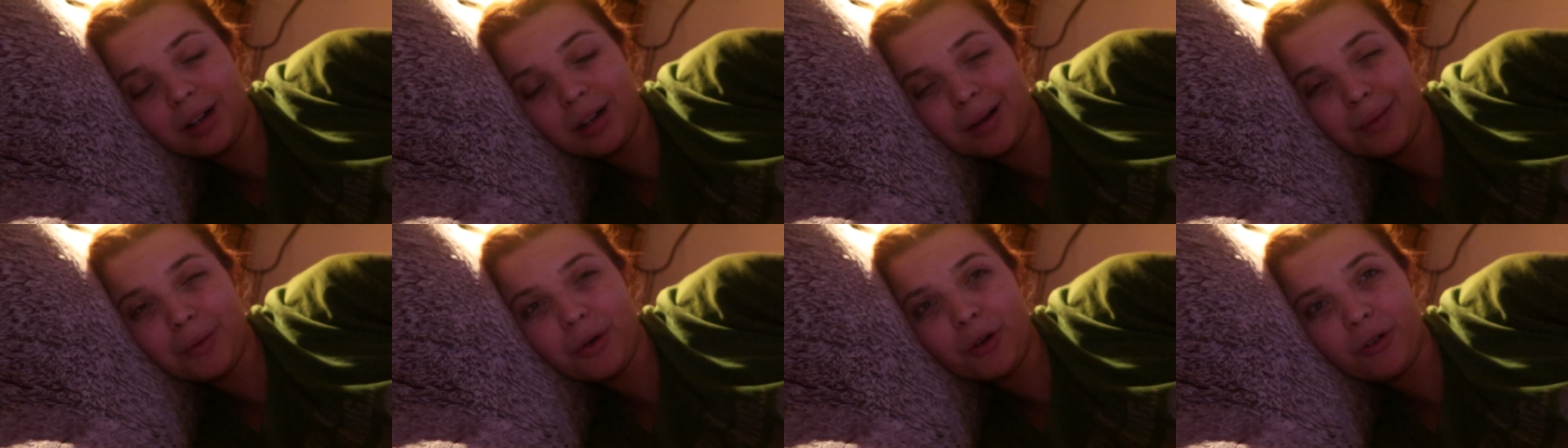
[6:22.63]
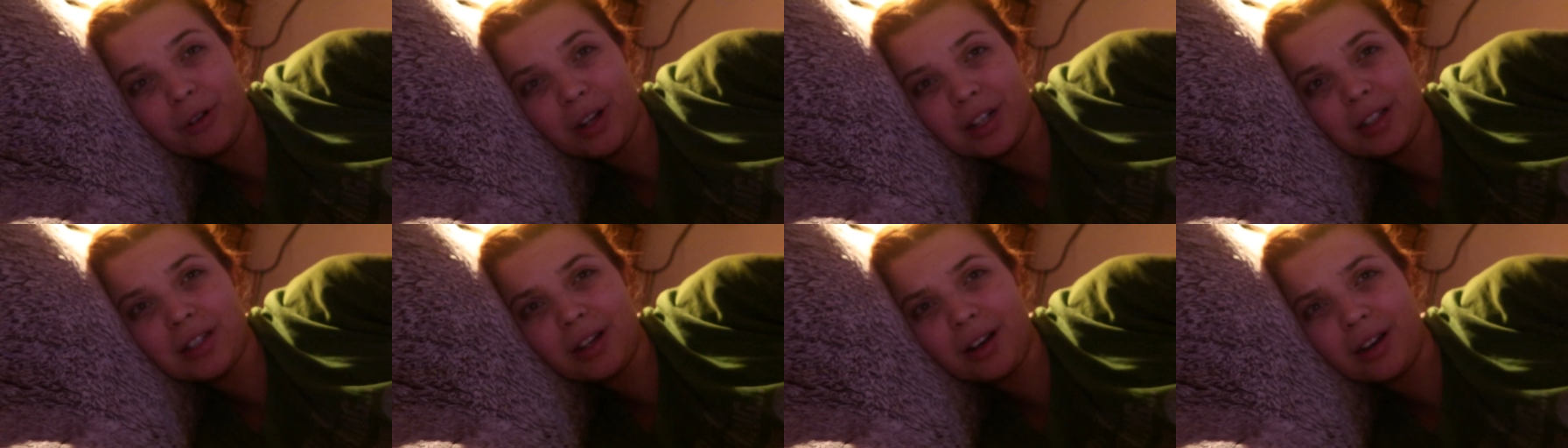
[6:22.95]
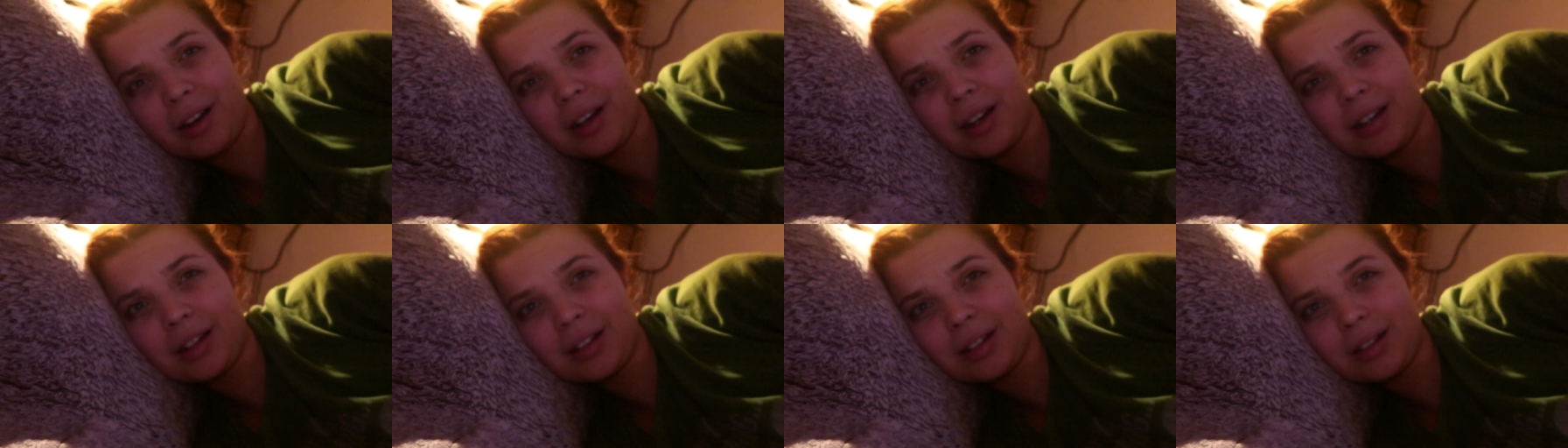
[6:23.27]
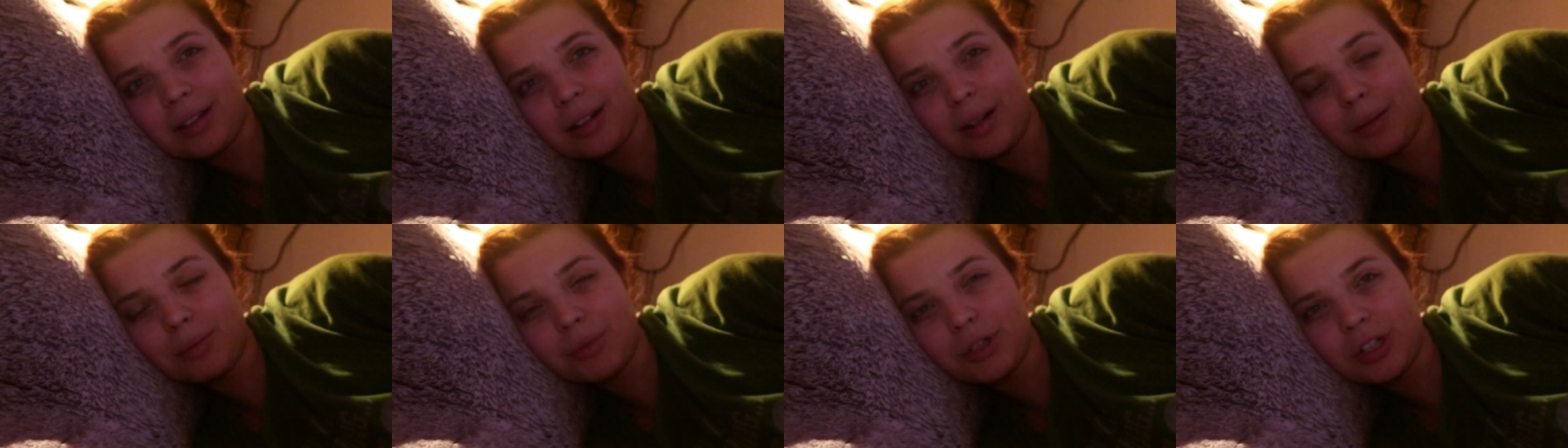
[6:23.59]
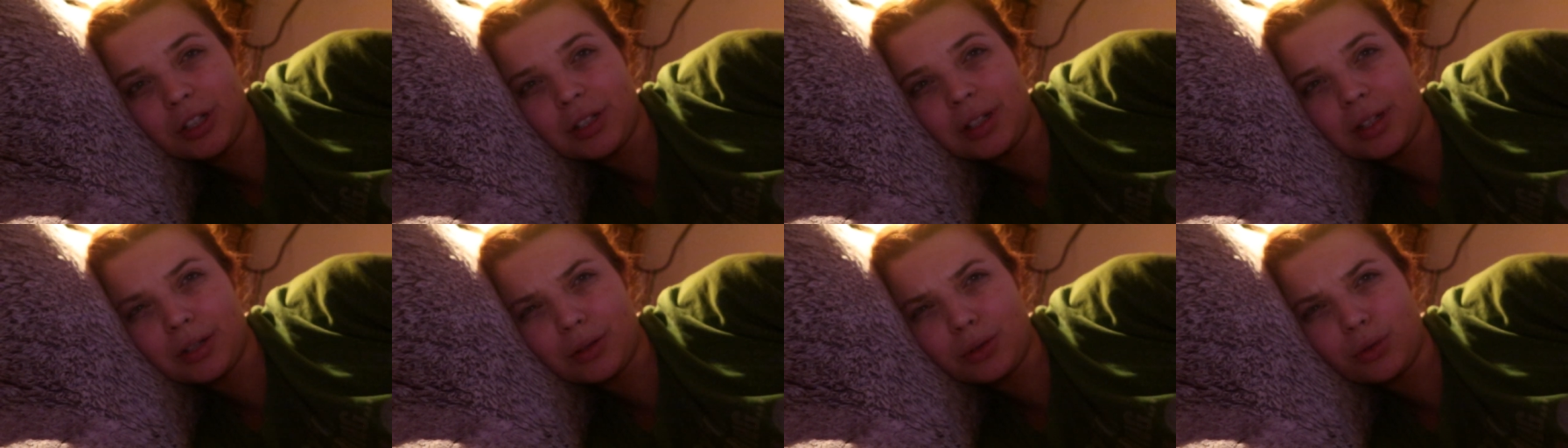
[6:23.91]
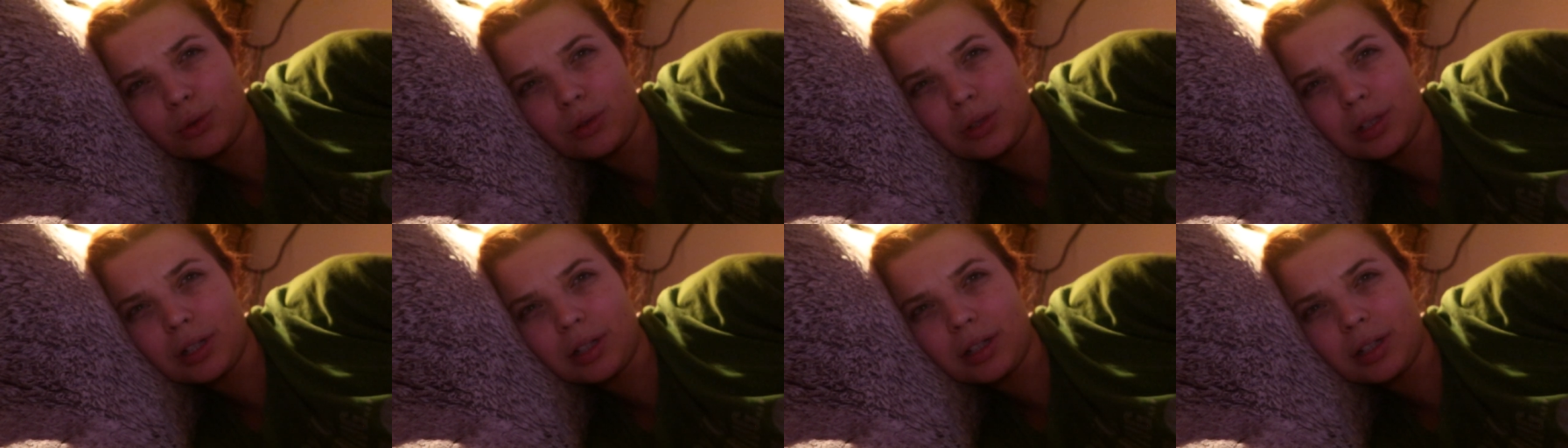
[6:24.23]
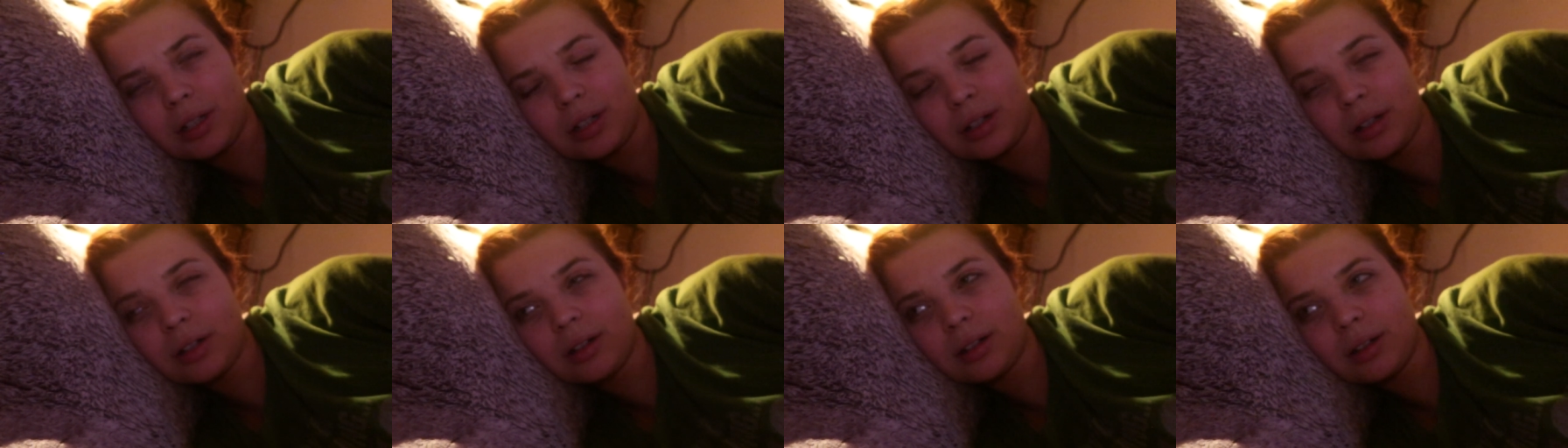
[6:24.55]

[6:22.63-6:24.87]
I'm not really tired. I'm just exhausted.